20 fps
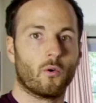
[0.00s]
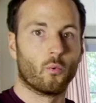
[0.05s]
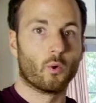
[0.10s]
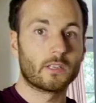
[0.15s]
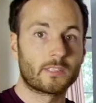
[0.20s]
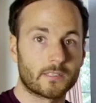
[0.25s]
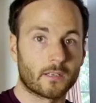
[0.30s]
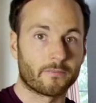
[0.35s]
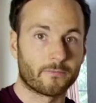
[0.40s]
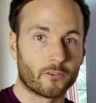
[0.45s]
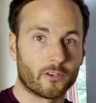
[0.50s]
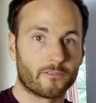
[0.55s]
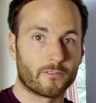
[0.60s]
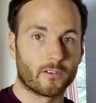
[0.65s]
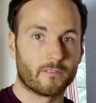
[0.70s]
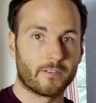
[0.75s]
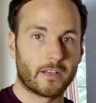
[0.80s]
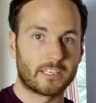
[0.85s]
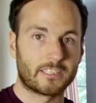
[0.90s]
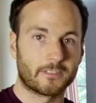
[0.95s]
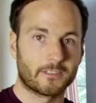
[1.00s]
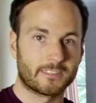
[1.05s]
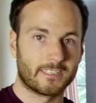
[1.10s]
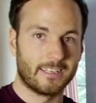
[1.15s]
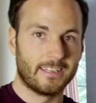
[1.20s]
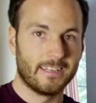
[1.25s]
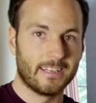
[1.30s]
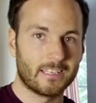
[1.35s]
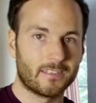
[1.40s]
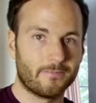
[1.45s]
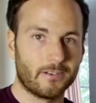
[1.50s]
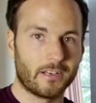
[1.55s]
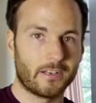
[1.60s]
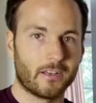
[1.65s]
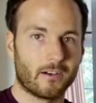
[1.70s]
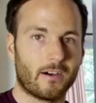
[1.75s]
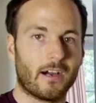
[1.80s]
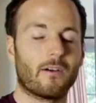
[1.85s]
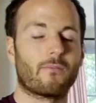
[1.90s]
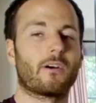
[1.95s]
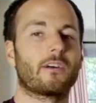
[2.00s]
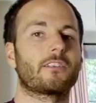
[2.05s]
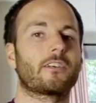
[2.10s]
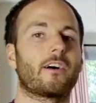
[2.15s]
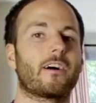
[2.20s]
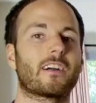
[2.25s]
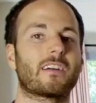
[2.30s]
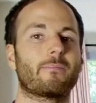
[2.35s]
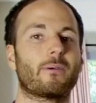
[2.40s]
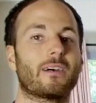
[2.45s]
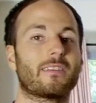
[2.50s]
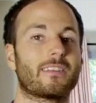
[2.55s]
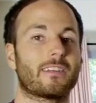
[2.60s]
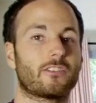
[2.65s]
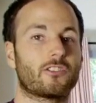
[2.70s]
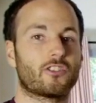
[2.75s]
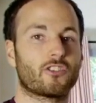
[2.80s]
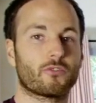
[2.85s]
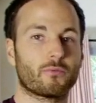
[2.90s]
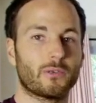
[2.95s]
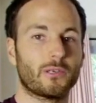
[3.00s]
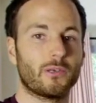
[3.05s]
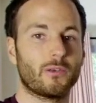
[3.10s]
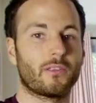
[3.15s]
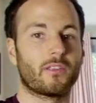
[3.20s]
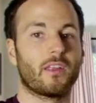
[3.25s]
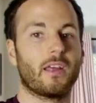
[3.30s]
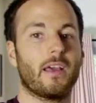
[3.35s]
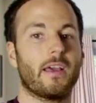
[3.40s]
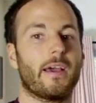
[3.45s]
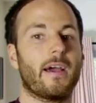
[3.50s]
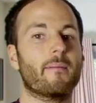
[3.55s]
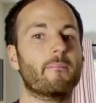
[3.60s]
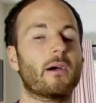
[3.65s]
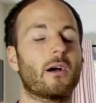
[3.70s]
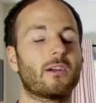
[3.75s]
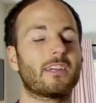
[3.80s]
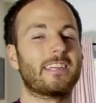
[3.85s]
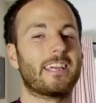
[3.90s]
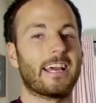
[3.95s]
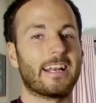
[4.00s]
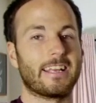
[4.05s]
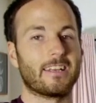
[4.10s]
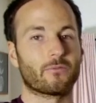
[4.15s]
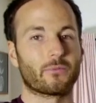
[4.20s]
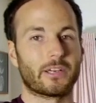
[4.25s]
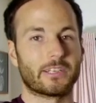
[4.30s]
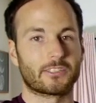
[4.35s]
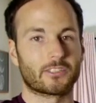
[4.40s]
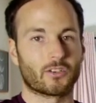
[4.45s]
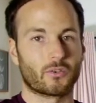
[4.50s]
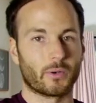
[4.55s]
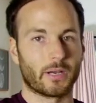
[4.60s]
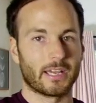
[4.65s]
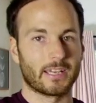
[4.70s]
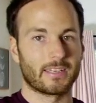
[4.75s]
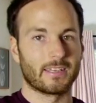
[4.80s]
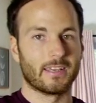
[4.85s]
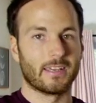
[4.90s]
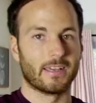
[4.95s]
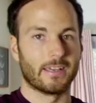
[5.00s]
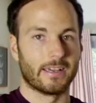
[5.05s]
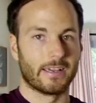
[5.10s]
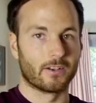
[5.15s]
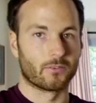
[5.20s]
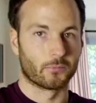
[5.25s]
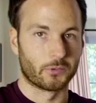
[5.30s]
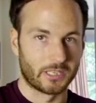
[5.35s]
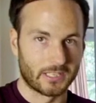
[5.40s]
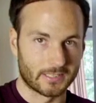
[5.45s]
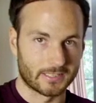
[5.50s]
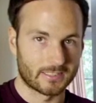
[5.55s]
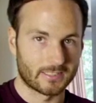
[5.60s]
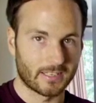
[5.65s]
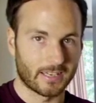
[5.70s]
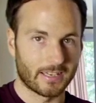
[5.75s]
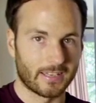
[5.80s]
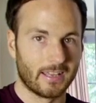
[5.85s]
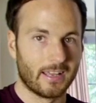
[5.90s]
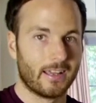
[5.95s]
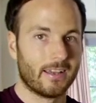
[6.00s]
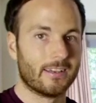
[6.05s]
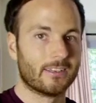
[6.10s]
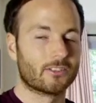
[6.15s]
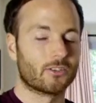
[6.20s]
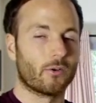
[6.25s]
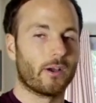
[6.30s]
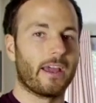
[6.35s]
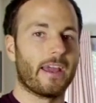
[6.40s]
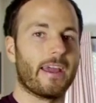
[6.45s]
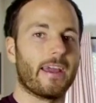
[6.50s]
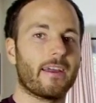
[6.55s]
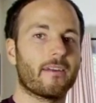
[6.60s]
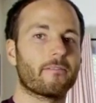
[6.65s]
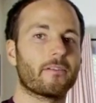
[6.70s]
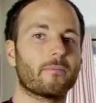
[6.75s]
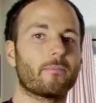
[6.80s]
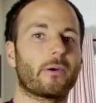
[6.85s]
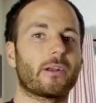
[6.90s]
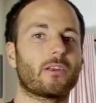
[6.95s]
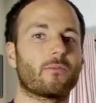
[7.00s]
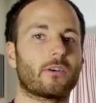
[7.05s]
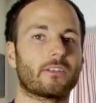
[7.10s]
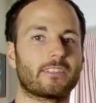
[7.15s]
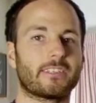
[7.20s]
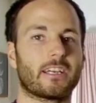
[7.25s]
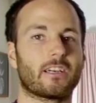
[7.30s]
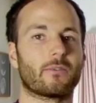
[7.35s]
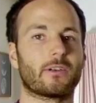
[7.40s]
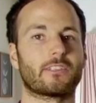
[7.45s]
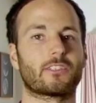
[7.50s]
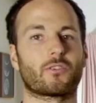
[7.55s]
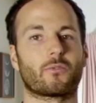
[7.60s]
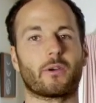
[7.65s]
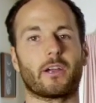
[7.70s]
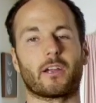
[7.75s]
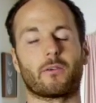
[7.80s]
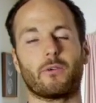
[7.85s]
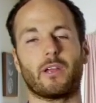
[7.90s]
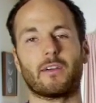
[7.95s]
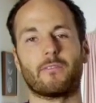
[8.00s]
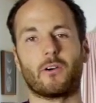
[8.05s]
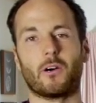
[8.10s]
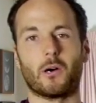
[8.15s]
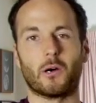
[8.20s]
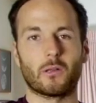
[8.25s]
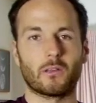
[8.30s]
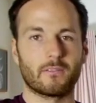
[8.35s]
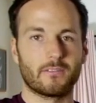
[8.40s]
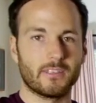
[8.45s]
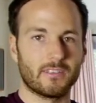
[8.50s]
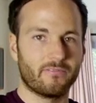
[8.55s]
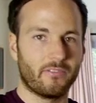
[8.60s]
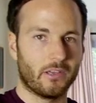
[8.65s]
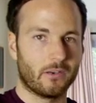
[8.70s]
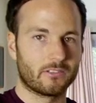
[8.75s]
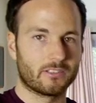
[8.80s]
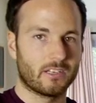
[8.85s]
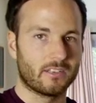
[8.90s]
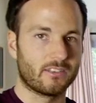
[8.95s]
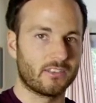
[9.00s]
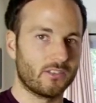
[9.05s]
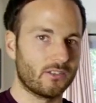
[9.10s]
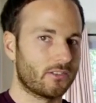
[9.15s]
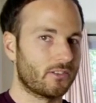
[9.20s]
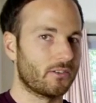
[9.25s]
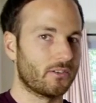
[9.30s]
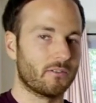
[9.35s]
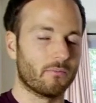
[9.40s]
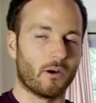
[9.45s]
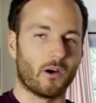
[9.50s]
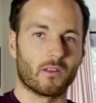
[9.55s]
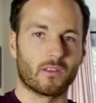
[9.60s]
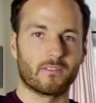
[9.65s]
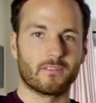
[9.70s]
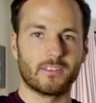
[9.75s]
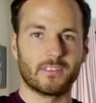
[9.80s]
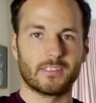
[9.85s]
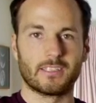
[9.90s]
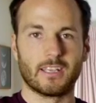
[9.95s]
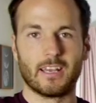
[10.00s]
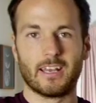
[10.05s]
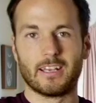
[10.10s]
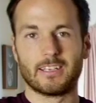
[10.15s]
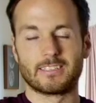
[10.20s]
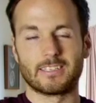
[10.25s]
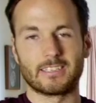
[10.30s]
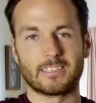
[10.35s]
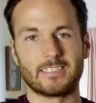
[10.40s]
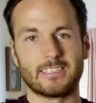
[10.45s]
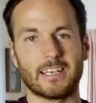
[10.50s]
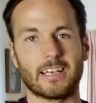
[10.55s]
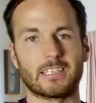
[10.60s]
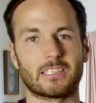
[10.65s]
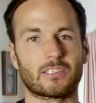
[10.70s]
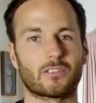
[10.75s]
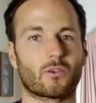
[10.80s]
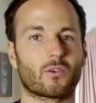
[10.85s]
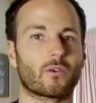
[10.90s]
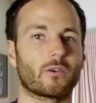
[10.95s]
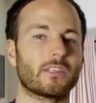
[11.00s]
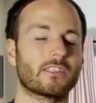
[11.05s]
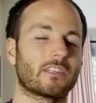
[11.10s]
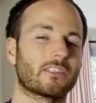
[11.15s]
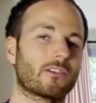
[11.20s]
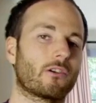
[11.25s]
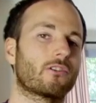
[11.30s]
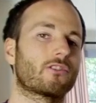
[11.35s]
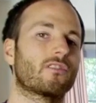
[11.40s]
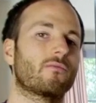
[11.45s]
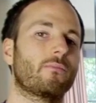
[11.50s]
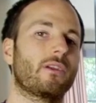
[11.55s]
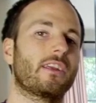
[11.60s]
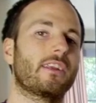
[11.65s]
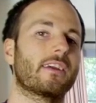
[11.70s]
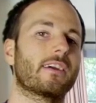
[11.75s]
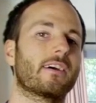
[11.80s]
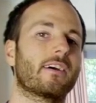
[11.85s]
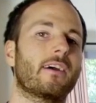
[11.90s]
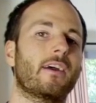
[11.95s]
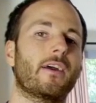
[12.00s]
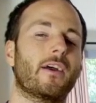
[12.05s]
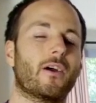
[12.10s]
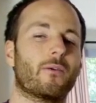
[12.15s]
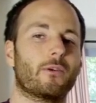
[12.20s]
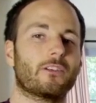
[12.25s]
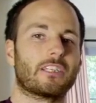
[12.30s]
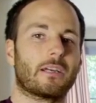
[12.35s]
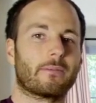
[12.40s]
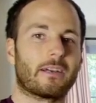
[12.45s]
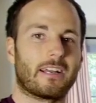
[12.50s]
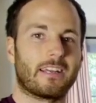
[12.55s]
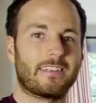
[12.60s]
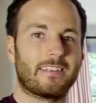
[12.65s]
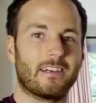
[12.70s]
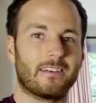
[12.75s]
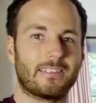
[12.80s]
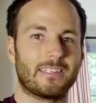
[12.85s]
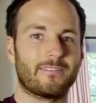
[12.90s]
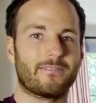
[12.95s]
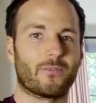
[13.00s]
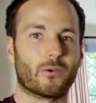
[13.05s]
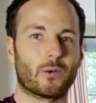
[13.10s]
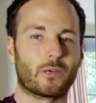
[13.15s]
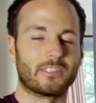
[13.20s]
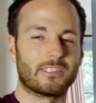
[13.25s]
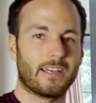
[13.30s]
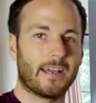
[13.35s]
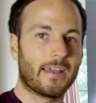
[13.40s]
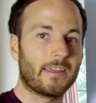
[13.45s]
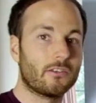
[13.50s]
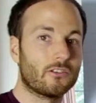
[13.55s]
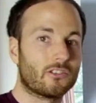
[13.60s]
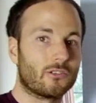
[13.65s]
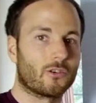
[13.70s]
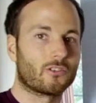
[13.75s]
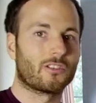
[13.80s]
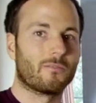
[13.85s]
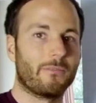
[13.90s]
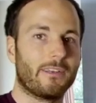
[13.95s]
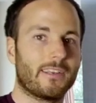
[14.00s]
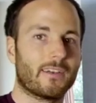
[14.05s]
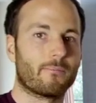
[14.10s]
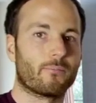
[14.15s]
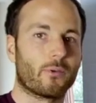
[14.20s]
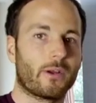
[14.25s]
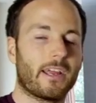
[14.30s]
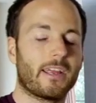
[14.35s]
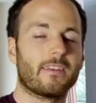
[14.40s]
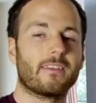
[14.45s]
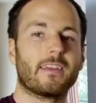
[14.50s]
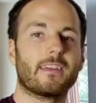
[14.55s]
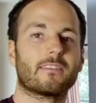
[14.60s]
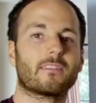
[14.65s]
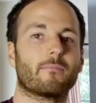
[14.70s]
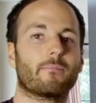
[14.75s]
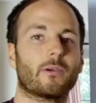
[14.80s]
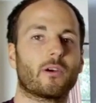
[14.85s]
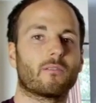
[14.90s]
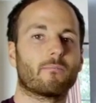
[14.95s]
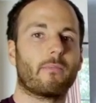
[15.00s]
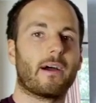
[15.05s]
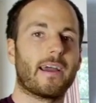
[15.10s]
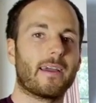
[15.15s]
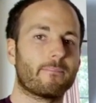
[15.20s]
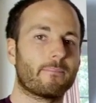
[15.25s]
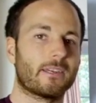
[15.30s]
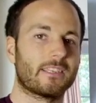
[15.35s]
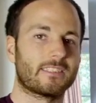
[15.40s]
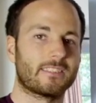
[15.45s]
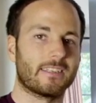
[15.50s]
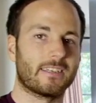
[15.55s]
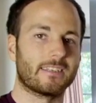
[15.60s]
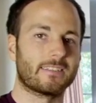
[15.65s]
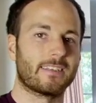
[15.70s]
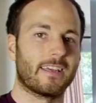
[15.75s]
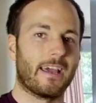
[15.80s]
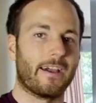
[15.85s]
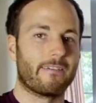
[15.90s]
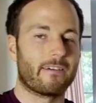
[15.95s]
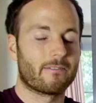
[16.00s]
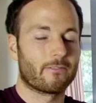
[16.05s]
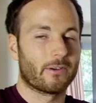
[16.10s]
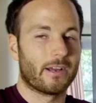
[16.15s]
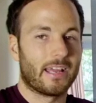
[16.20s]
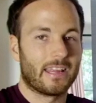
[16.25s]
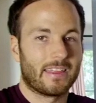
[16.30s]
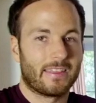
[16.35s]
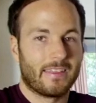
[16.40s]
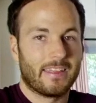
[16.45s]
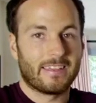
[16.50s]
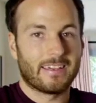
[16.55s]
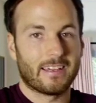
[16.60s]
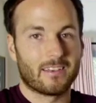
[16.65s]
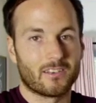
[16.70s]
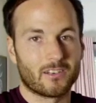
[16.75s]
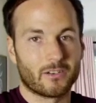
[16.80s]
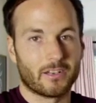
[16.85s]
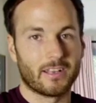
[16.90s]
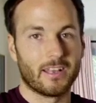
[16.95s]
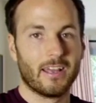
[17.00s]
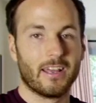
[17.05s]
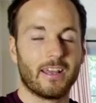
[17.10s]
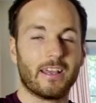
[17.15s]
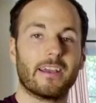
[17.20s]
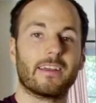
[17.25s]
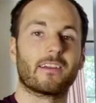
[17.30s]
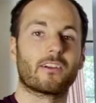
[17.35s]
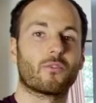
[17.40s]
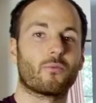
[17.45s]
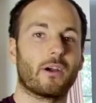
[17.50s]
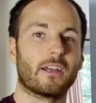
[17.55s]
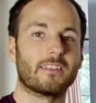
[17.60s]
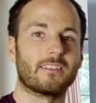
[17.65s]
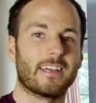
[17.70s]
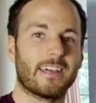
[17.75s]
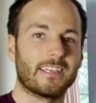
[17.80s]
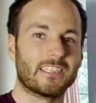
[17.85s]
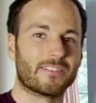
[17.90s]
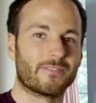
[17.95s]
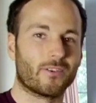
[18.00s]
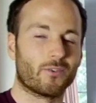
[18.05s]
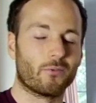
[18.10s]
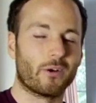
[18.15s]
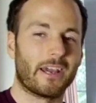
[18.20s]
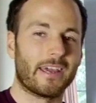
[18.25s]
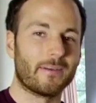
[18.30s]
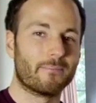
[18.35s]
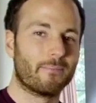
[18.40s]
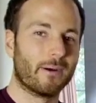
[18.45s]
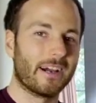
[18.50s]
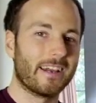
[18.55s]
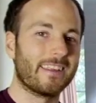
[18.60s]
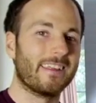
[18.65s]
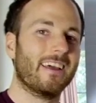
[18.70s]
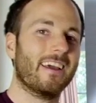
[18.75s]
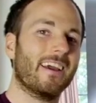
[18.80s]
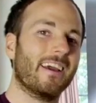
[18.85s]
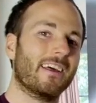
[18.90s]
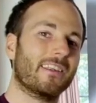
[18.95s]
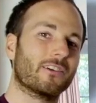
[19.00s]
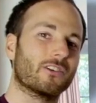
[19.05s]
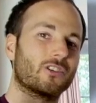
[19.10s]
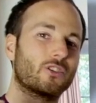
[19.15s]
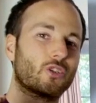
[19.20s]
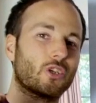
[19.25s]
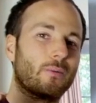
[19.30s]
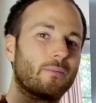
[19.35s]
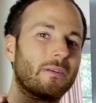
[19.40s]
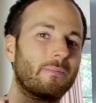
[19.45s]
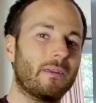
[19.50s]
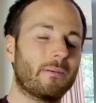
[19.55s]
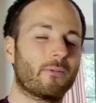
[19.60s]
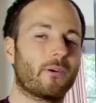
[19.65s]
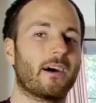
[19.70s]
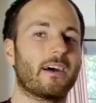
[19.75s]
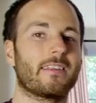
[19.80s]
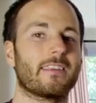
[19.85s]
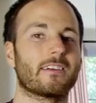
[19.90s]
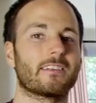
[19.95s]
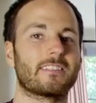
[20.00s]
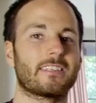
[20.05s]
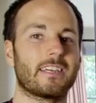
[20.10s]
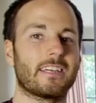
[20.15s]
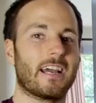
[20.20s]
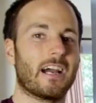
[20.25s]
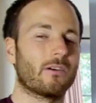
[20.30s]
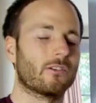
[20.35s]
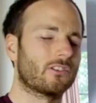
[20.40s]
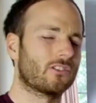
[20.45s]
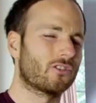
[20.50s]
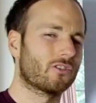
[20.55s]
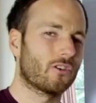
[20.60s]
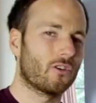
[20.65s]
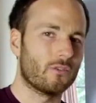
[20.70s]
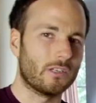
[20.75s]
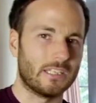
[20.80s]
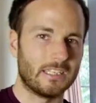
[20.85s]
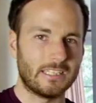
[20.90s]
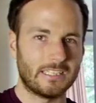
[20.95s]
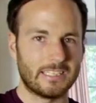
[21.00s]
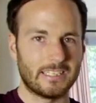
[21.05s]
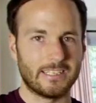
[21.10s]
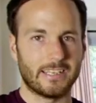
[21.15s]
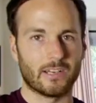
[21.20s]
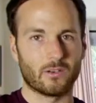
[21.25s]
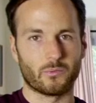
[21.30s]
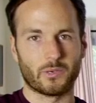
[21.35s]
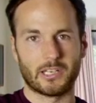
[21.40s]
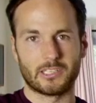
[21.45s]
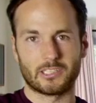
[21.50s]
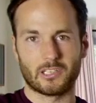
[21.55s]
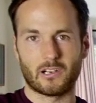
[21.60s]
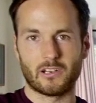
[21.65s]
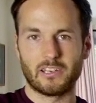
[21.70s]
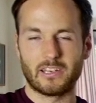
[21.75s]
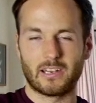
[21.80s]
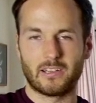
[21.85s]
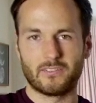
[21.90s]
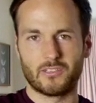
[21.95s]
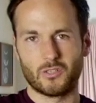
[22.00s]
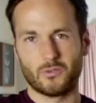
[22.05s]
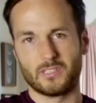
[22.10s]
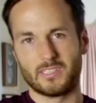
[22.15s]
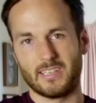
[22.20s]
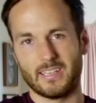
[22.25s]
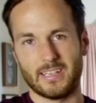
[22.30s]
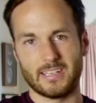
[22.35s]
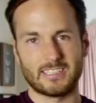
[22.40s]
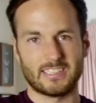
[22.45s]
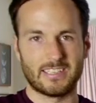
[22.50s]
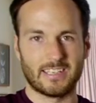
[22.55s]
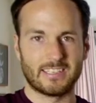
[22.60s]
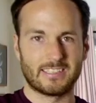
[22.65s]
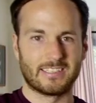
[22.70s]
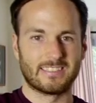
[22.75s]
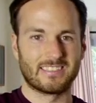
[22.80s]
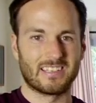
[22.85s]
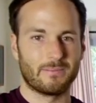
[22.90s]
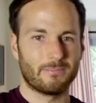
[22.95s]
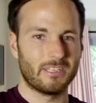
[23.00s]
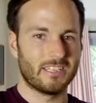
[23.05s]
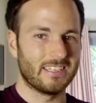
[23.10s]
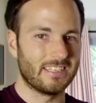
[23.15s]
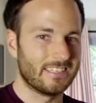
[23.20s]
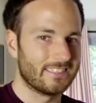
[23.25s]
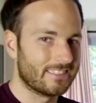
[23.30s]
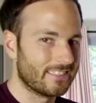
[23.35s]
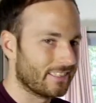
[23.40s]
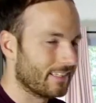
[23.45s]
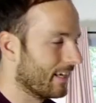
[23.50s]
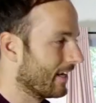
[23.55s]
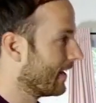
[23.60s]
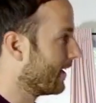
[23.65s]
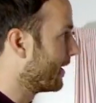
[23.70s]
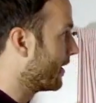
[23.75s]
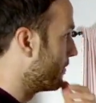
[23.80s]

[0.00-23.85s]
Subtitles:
What's up, fruitful investors? In this video, I'm gonna talk about the truth about getting rich quick in real estate. So everybody wants to get rich quick. We have all of these videos on YouTube, all of these success stories on social media, which I'm kind of guilty for because I use social media branding to build my business. However, I think I do it in a quite tasteful way, but there's so many people on there saying how it's so easy to get rich. All you gotta do is this, and it's gonna be easy.